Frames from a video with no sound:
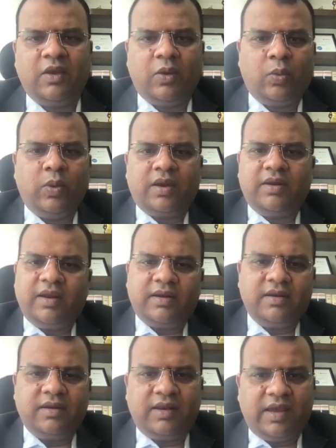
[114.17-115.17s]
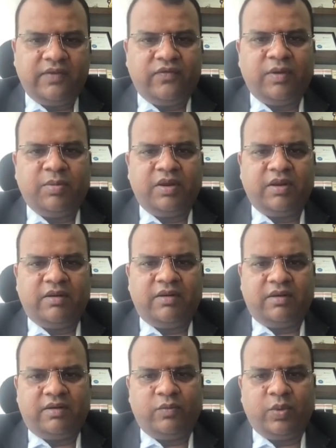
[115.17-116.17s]
We are conducting a live webinar
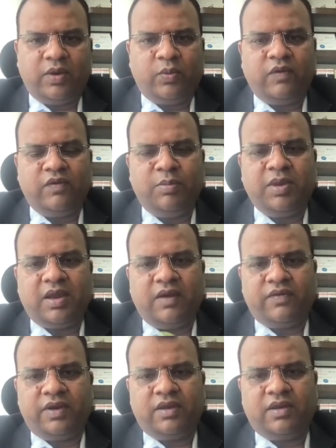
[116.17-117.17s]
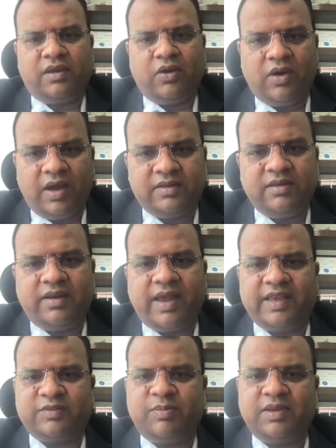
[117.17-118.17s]
where we will be covering other
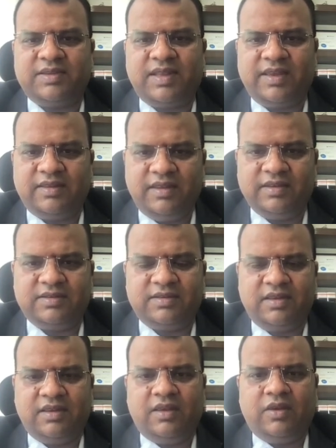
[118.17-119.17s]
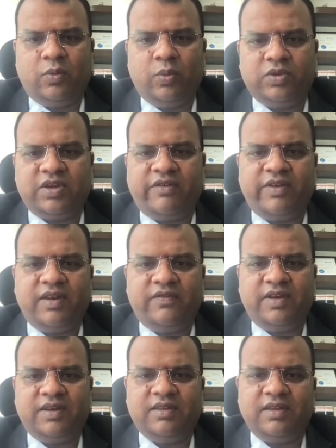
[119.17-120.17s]
aspects like this, which are
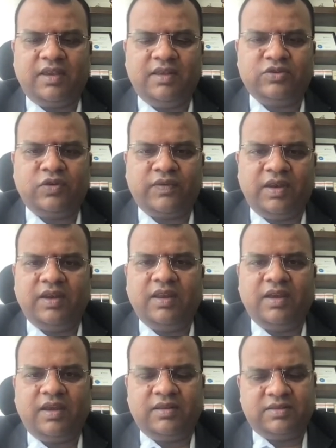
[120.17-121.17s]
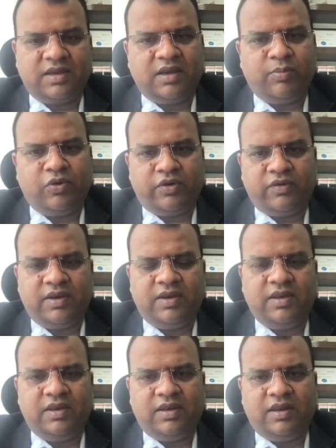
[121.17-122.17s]
relevant in the case of India and Singapore
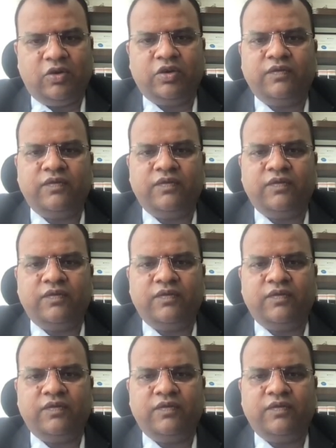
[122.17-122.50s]
Treaty on